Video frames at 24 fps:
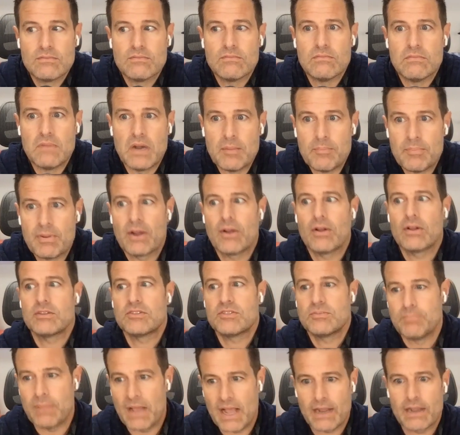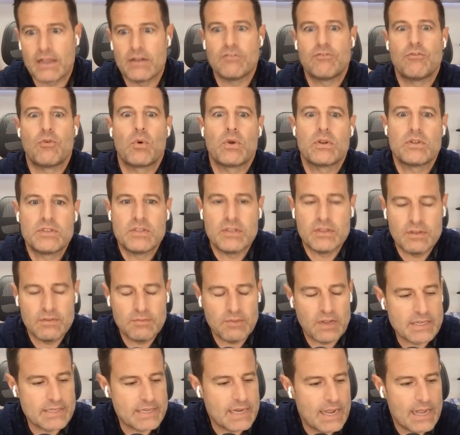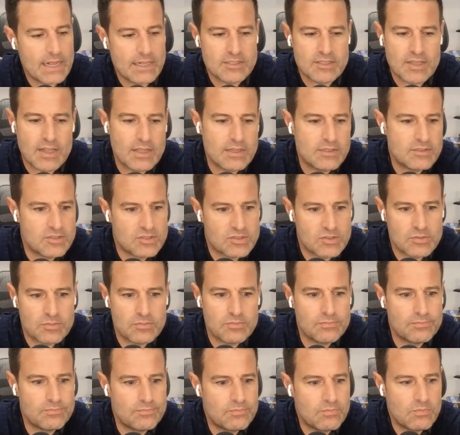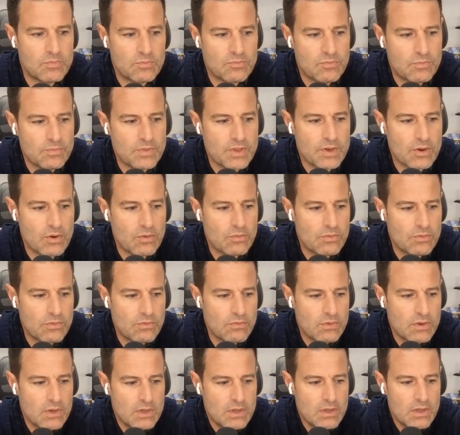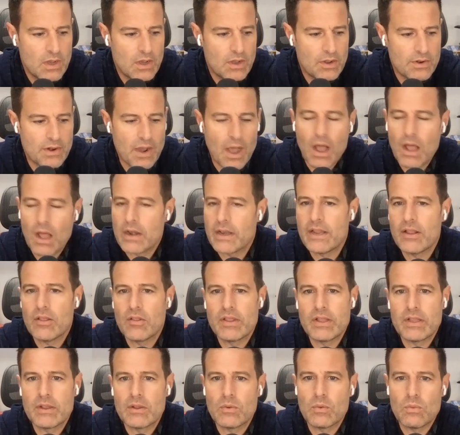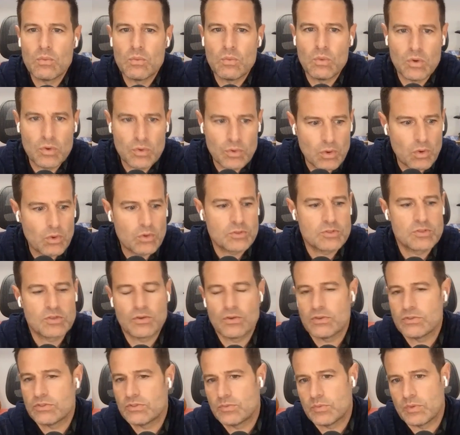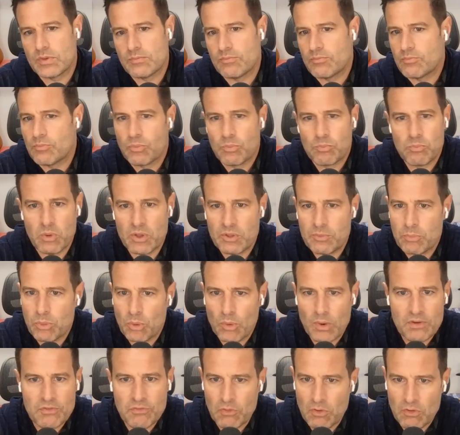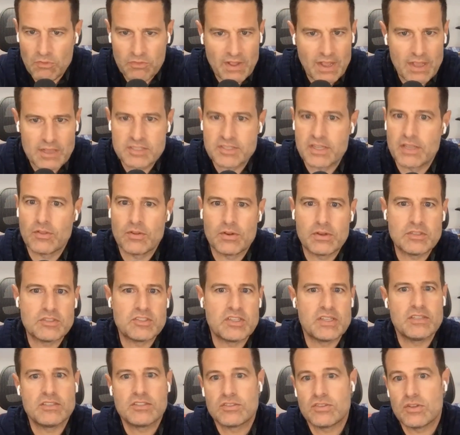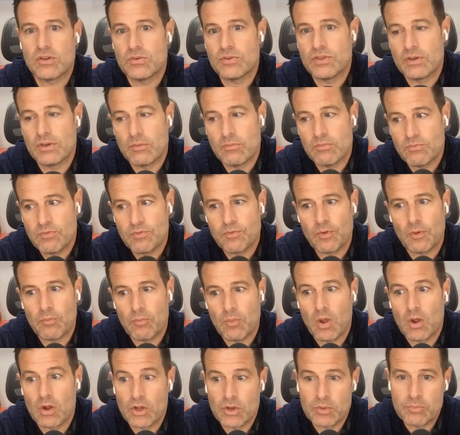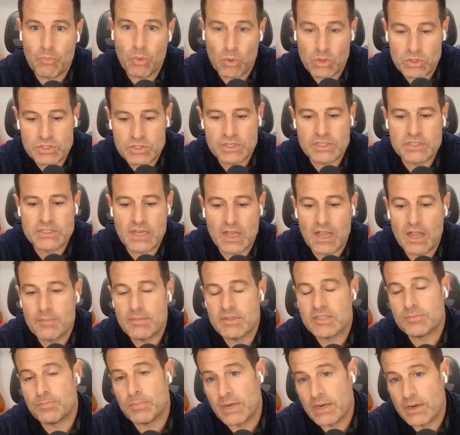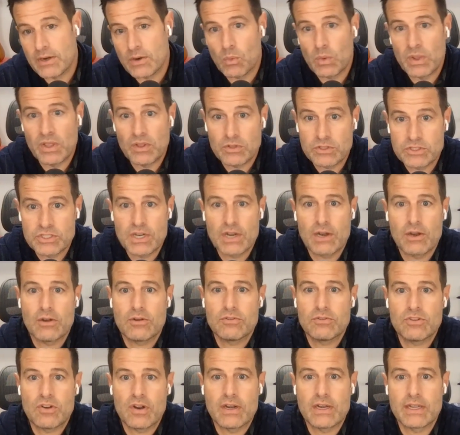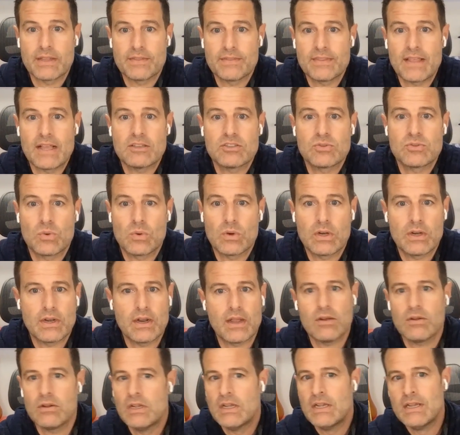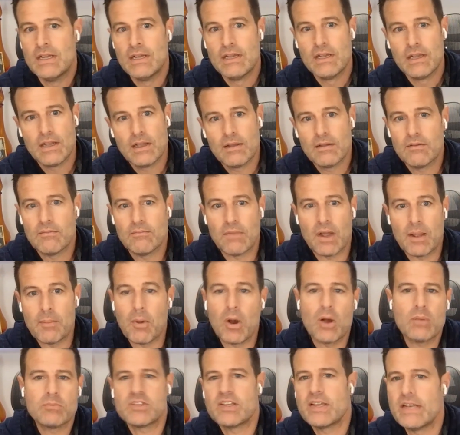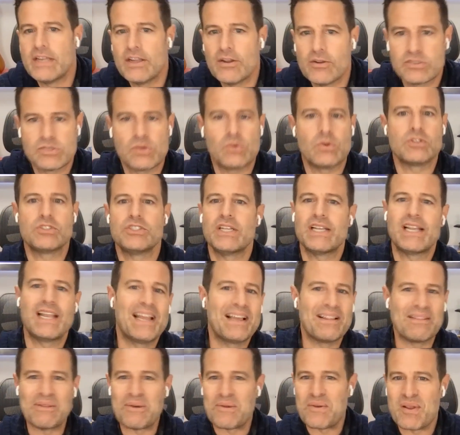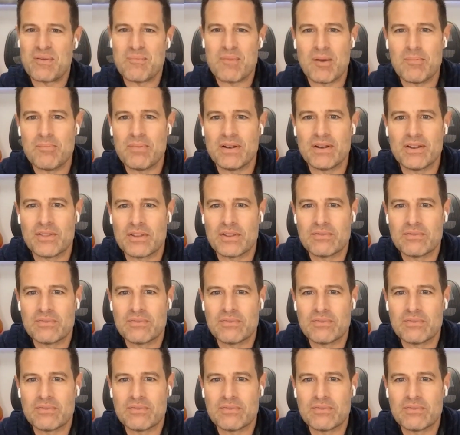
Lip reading: my parents back and forth to. My dad's had some non-healing wound ulcers with peripheral vascular disease, so for a good portion of time he's been in a wheelchair trying to get that sorted out. My mom's 80 years old. She can't load him up into the